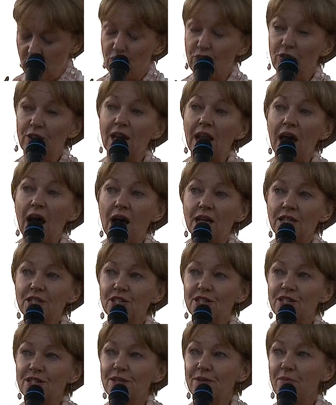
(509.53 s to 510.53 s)
for the
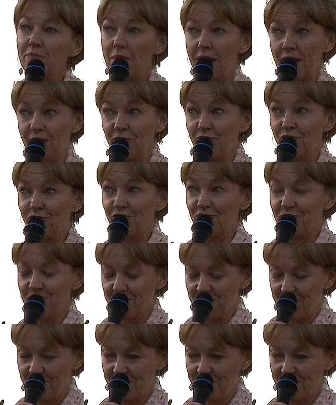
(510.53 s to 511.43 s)
last months.